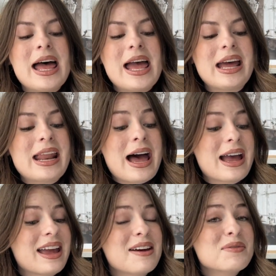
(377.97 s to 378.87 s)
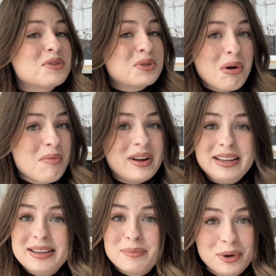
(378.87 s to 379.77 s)
and I have so
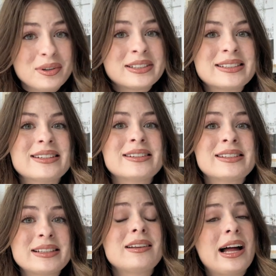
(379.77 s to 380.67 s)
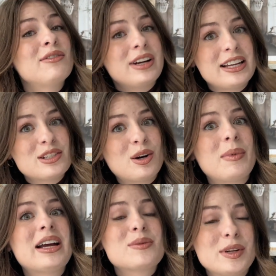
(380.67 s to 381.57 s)
many books still unread on
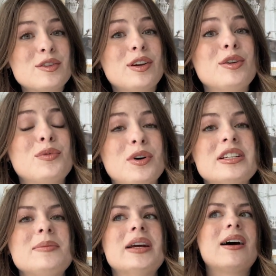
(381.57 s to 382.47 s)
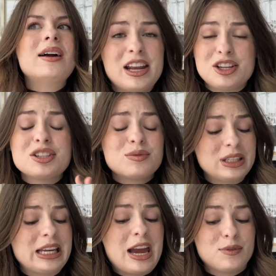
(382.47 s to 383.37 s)
my 2024 TBR, and I just
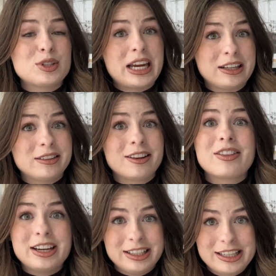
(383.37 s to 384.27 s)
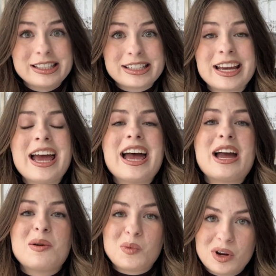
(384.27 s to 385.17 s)
really have to tackle that list.
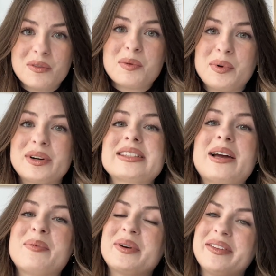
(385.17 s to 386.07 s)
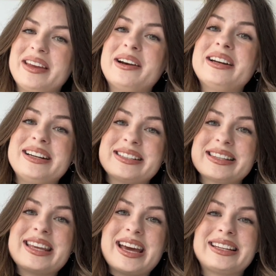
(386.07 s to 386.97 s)
And one of the books I put on there is
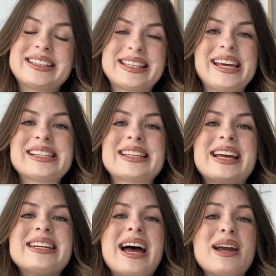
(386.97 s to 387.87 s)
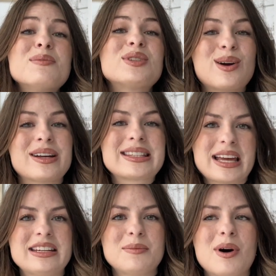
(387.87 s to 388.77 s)
the Atlas 6, and I'm so
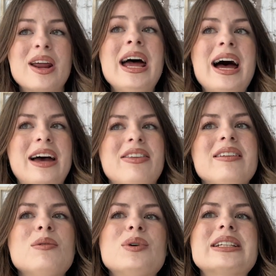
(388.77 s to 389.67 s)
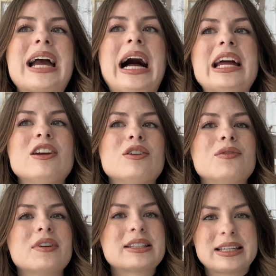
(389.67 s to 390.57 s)
excited about. I think what kind of
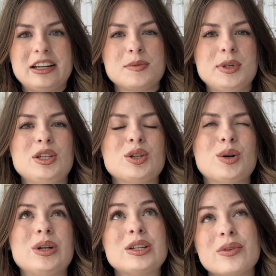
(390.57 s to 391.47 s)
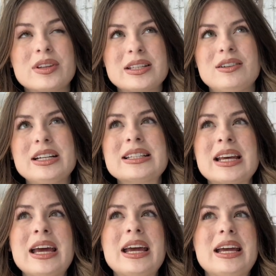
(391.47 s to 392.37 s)
scares me to go into the series
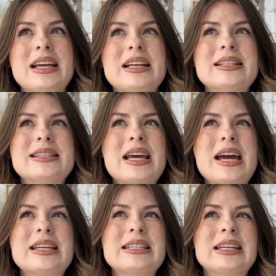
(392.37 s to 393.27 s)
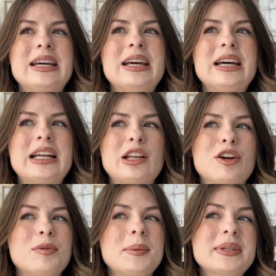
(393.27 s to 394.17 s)
is that a lot
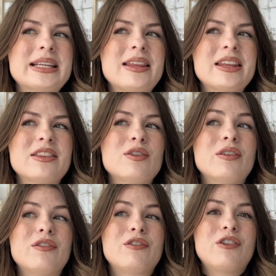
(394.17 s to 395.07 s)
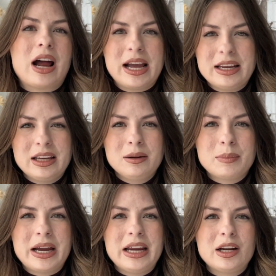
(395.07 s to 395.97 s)
of people say that the writing
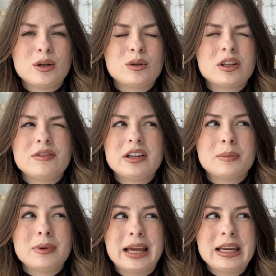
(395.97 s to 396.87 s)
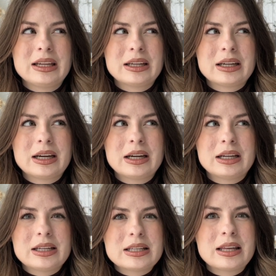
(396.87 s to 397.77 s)
by Olivia Blake,
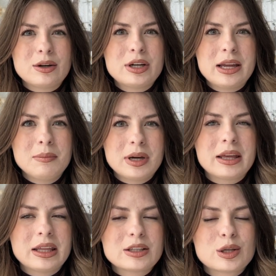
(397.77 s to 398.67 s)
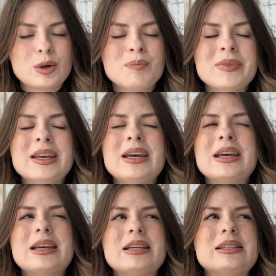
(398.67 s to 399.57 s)
is that her name? I think so,
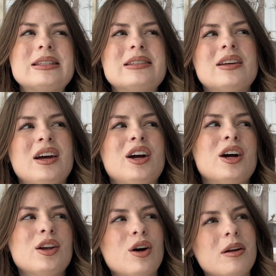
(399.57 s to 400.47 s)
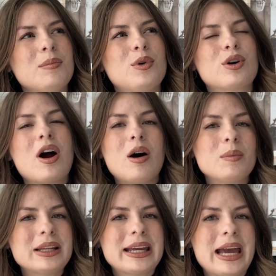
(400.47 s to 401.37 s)
is not more
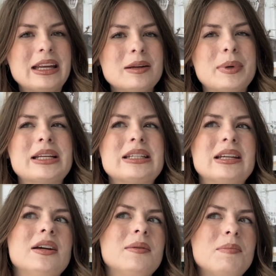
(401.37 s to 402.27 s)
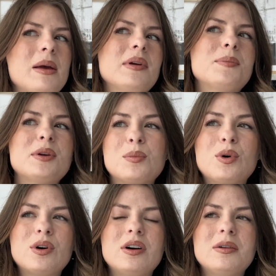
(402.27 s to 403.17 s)
complicated, but maybe a bit
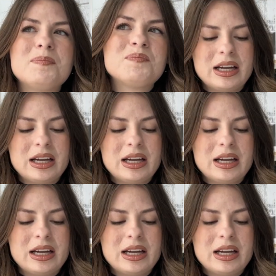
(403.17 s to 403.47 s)
more